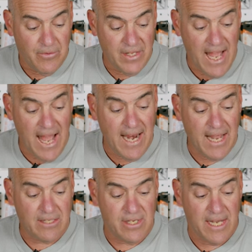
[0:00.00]
the
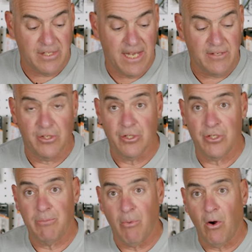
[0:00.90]
NXS has a
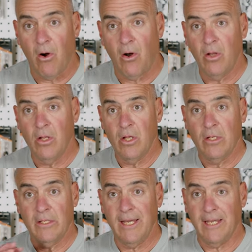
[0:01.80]
small
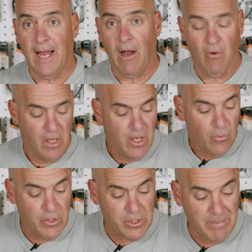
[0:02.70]
kickout
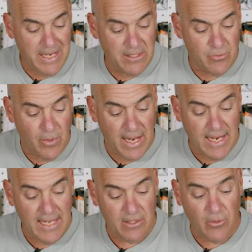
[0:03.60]
which means when I
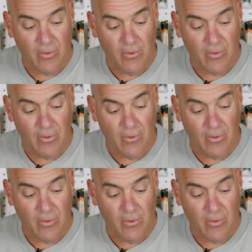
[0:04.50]
hit the